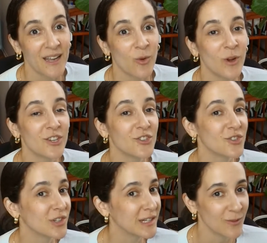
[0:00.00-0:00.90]
Now, what
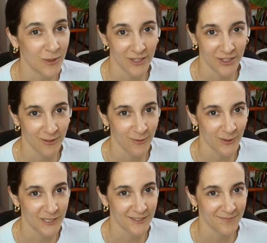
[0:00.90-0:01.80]
shouldn't we look
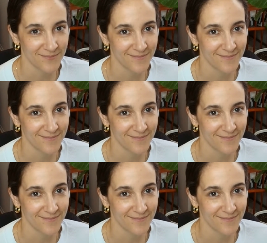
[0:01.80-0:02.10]
for?